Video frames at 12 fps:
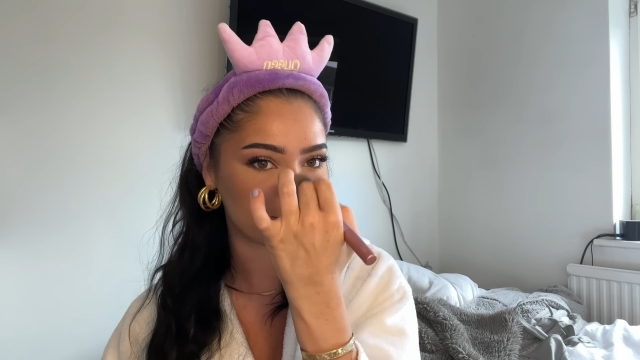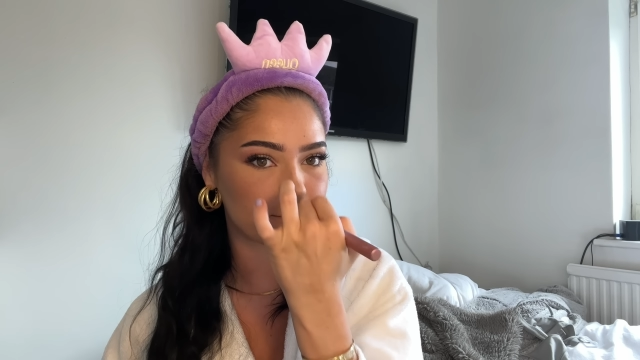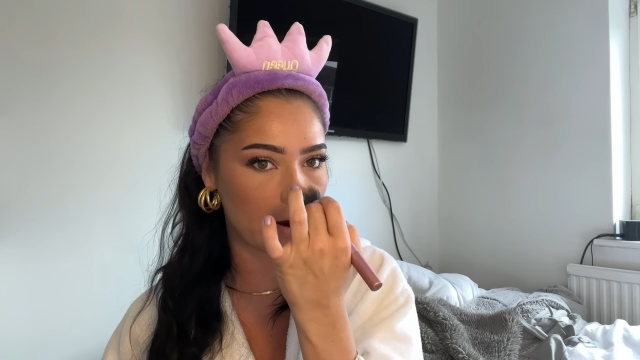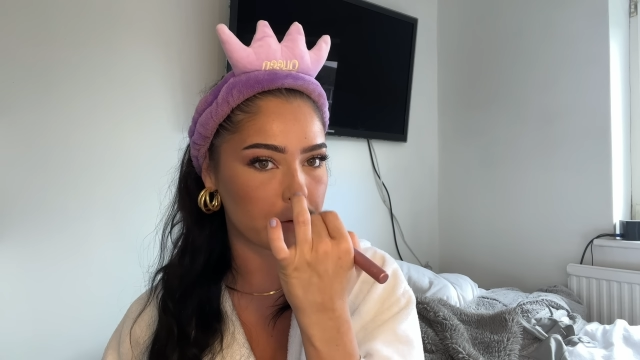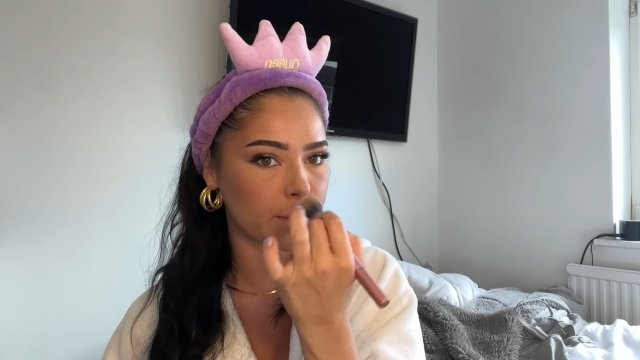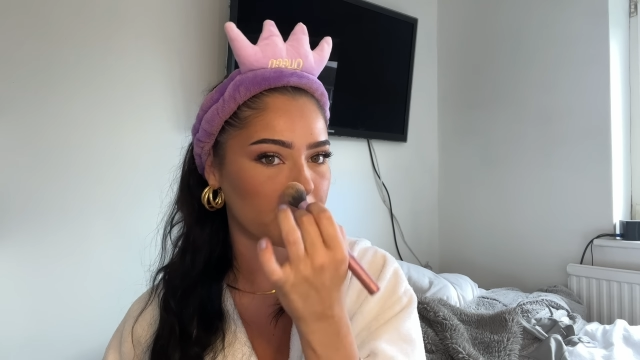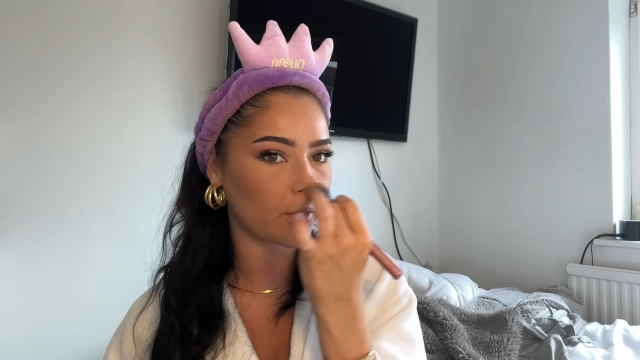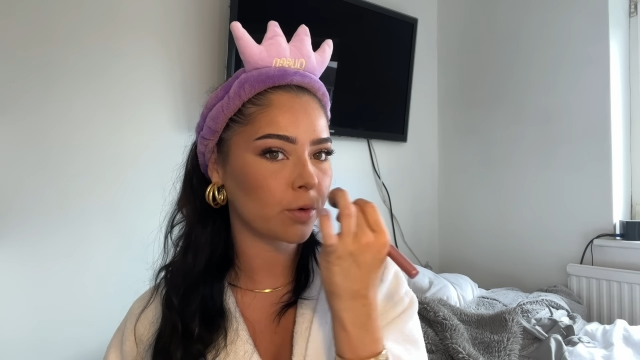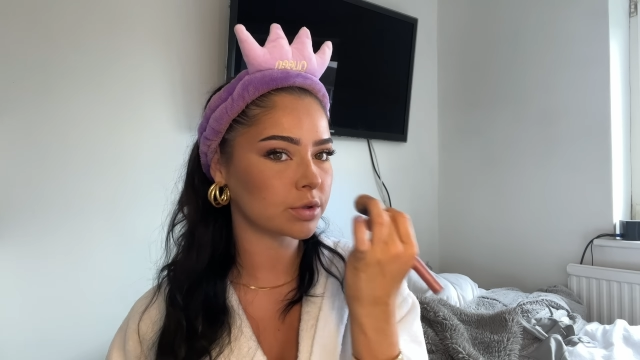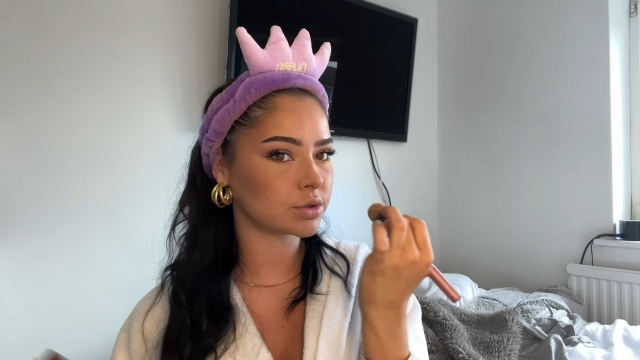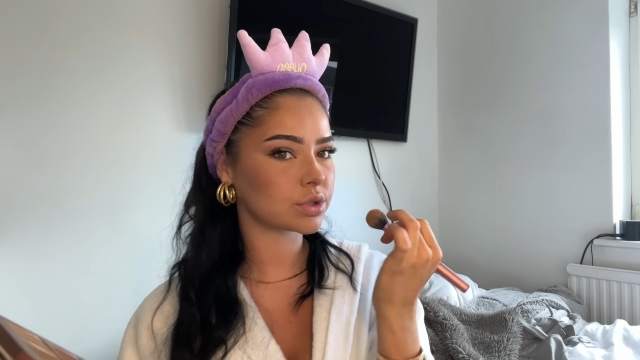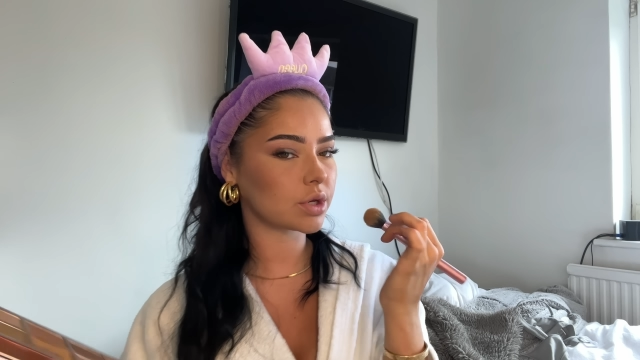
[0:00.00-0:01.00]
very
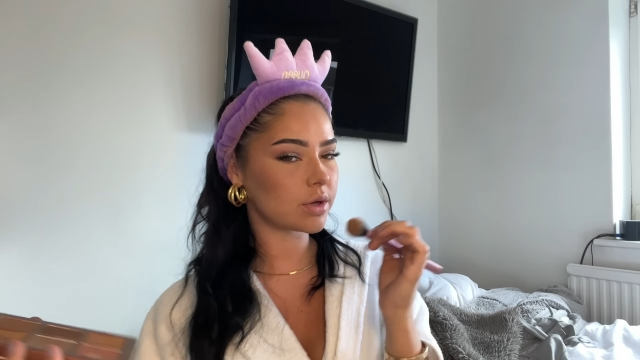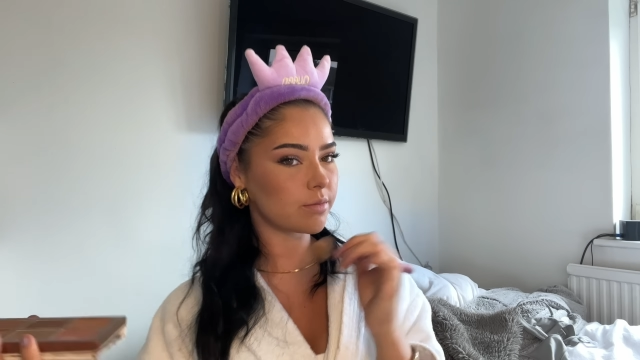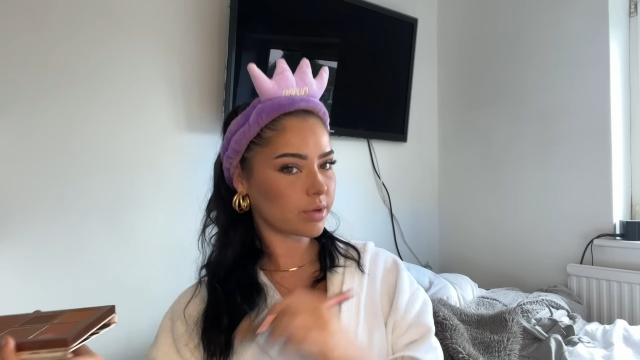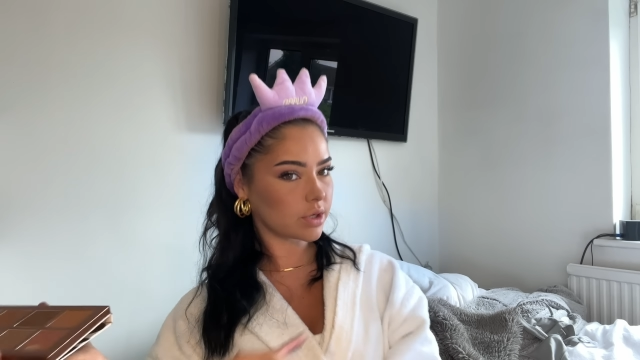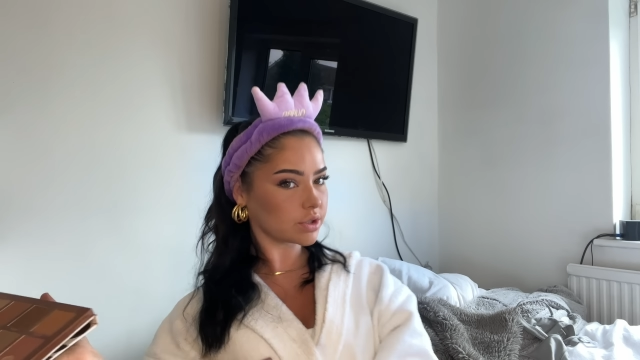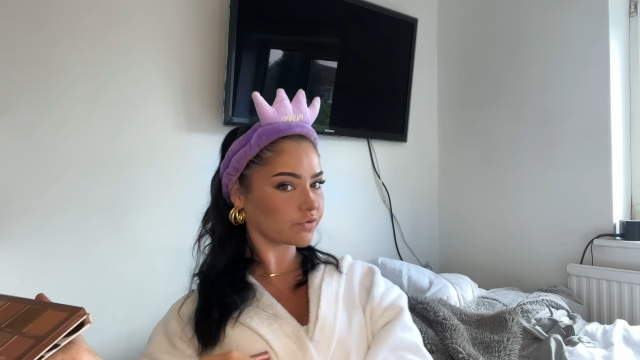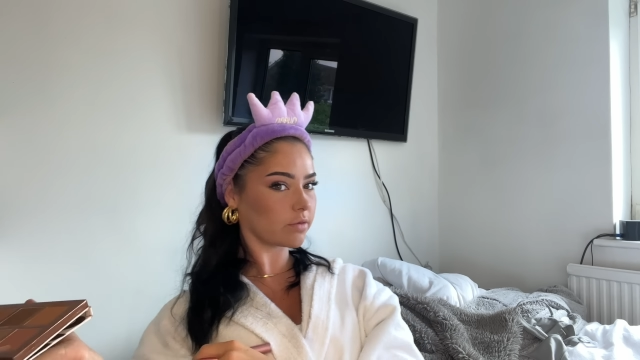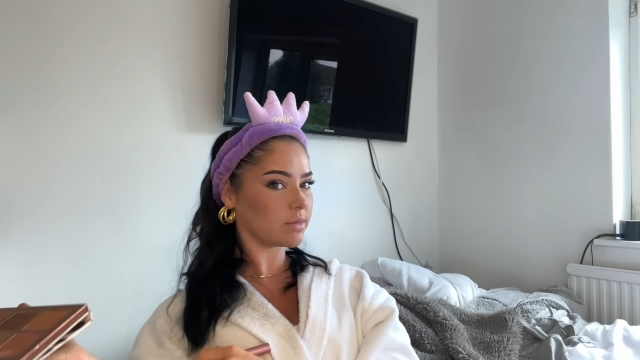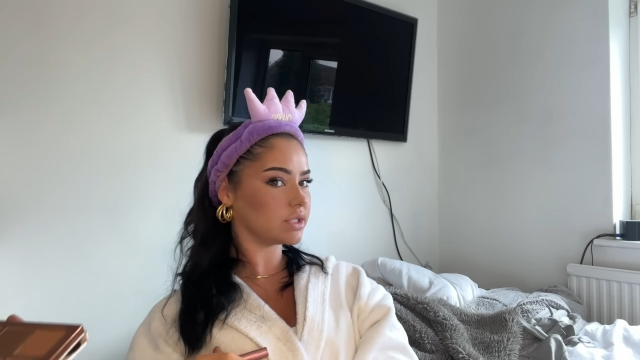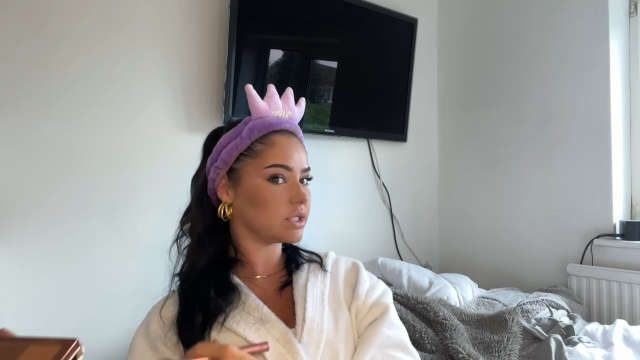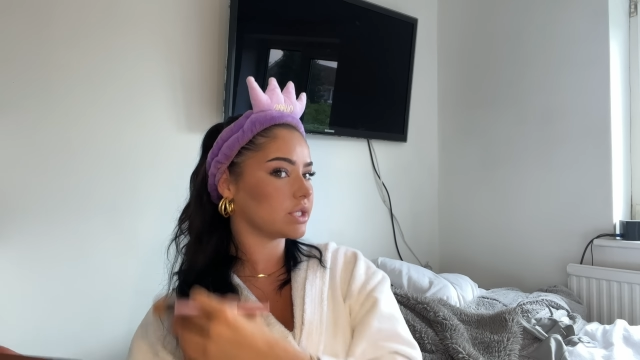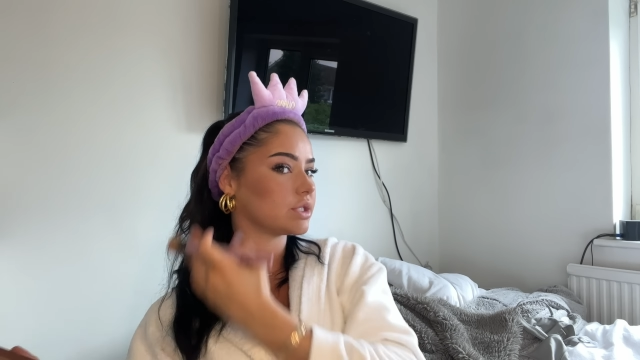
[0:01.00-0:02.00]
important, because from a
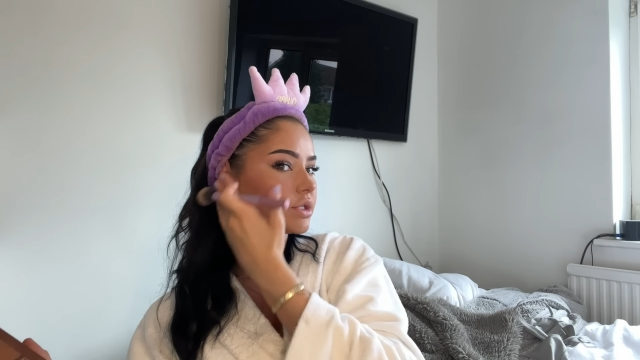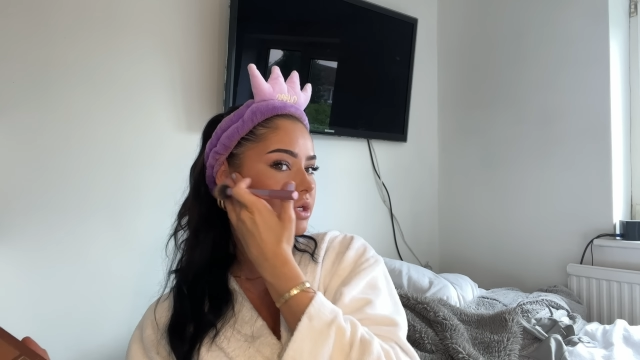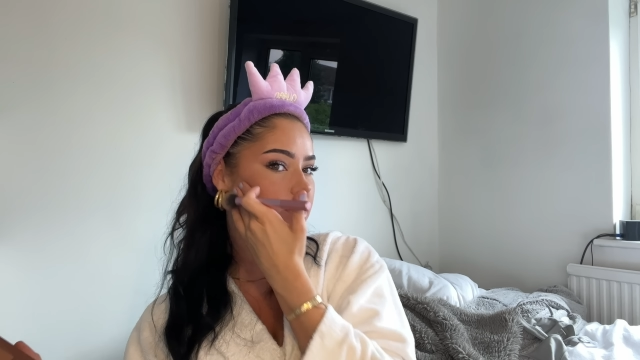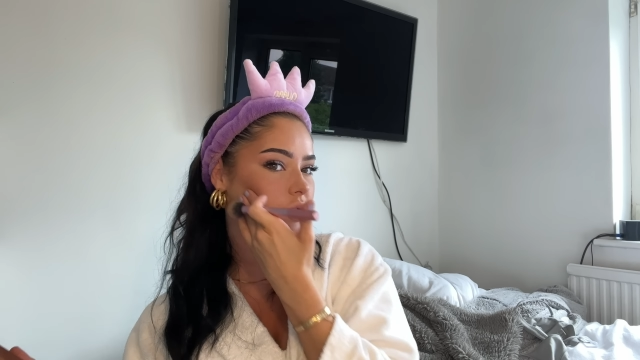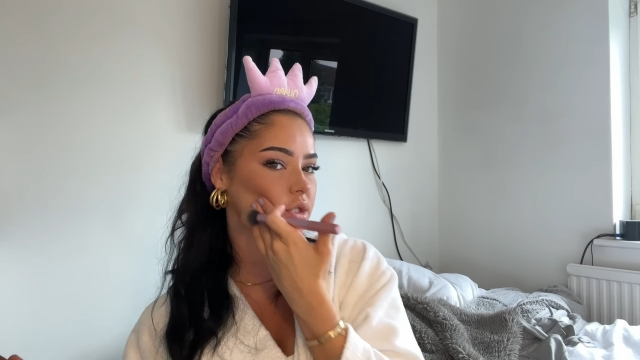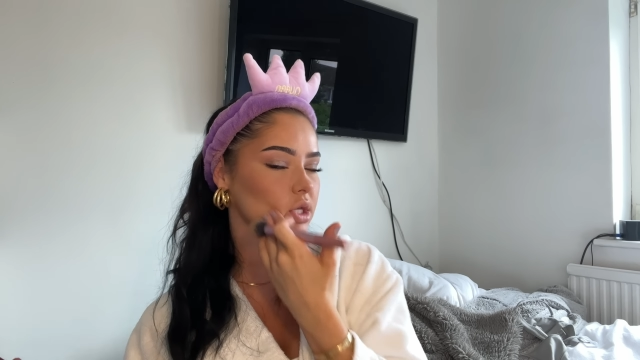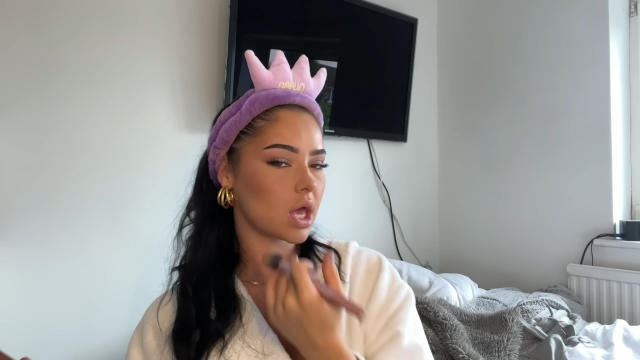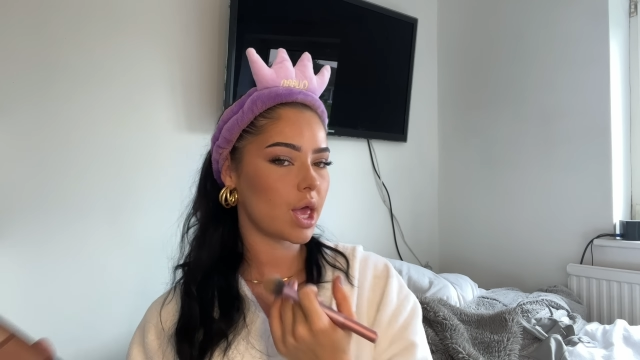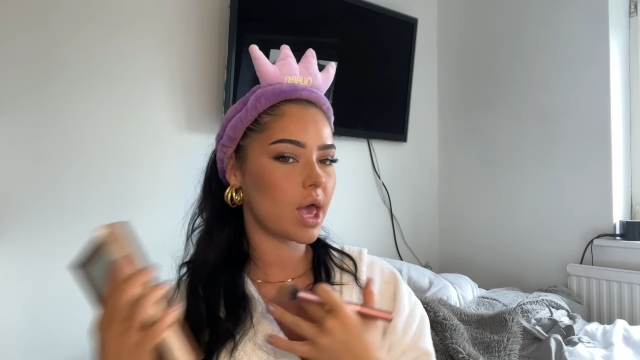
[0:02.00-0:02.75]
distance,